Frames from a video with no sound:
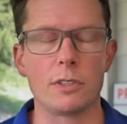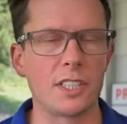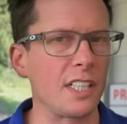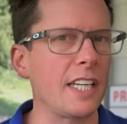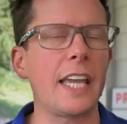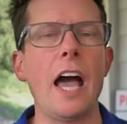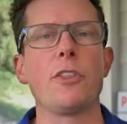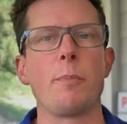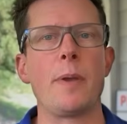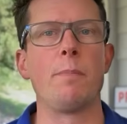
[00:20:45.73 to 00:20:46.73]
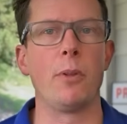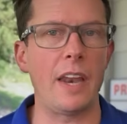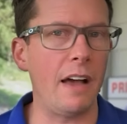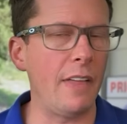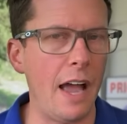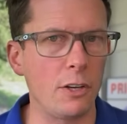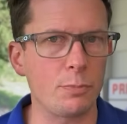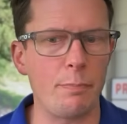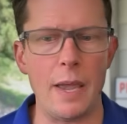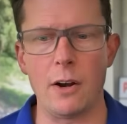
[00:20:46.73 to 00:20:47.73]
This doesn't count the people that have the house
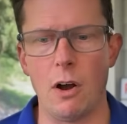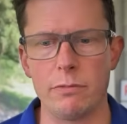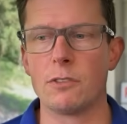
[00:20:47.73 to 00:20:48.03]
paid off.